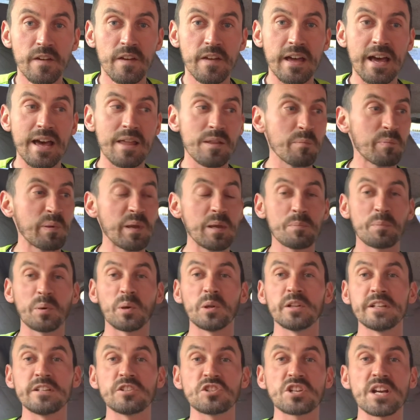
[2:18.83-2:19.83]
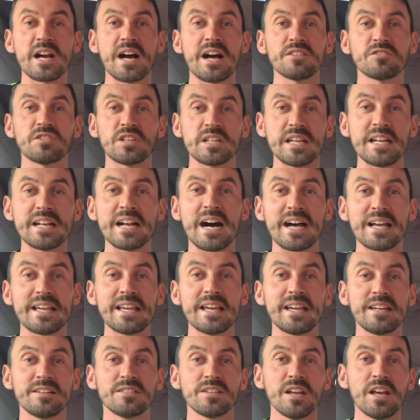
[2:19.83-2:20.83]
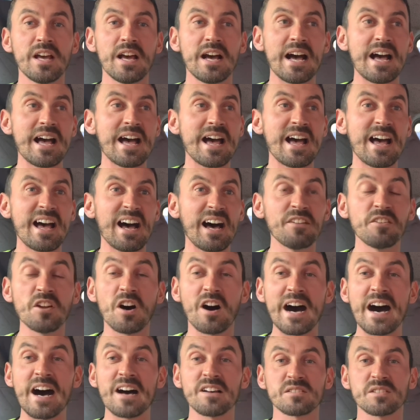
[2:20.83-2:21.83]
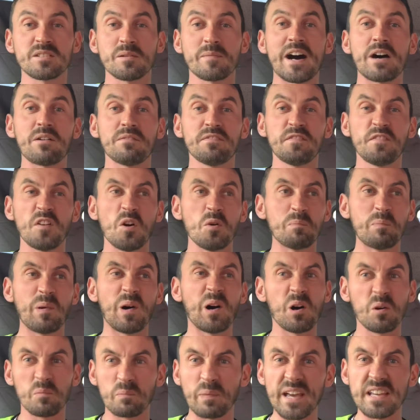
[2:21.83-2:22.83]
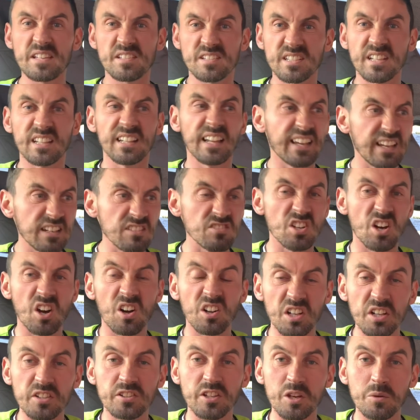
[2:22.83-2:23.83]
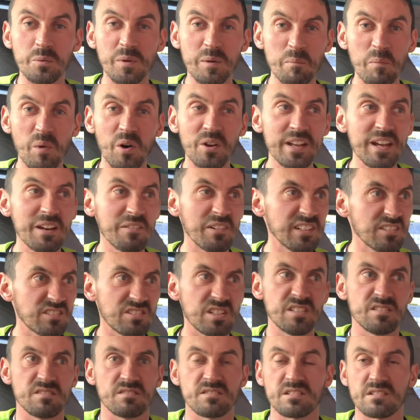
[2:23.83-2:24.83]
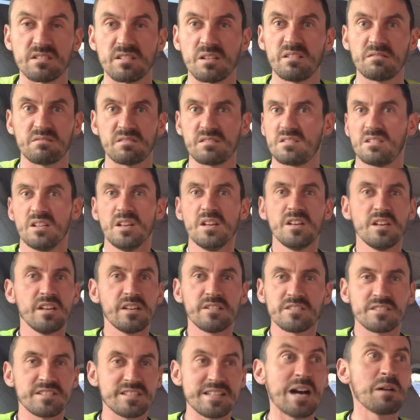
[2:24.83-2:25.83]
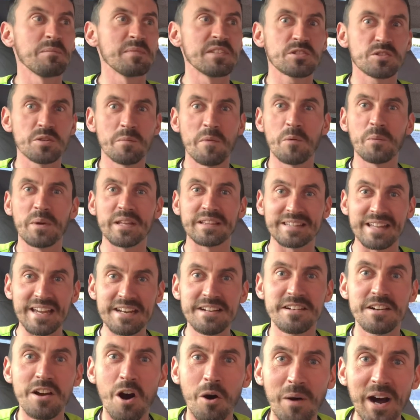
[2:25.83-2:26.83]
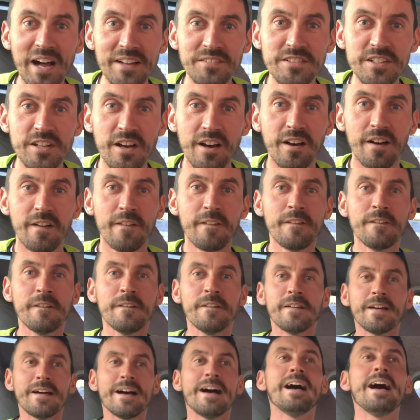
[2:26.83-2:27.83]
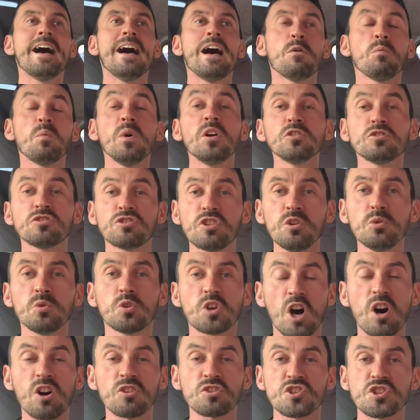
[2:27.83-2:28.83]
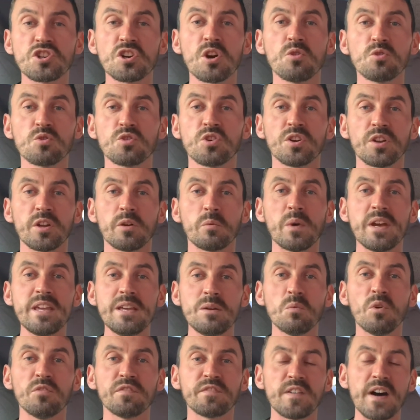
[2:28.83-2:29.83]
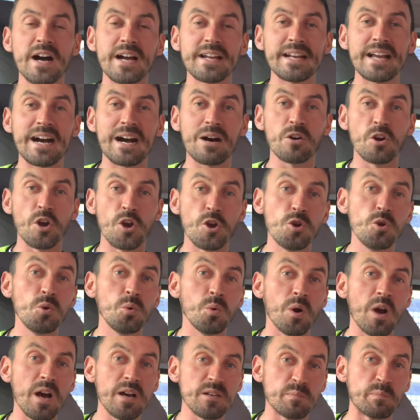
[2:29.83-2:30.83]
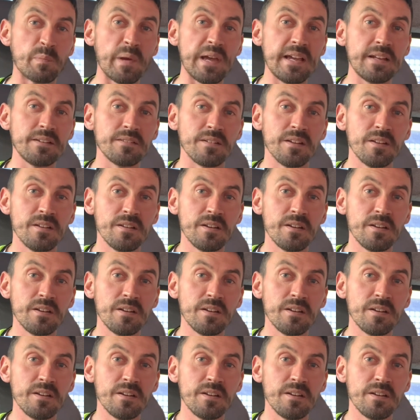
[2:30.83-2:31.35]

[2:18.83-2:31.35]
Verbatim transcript: uh, the people in charge at united uh, are not asked about football basically it's all to do with money which is the tell me something we didn't know, Ander. Uh, we'll do Cockstroker of the Week. We'll find out who has been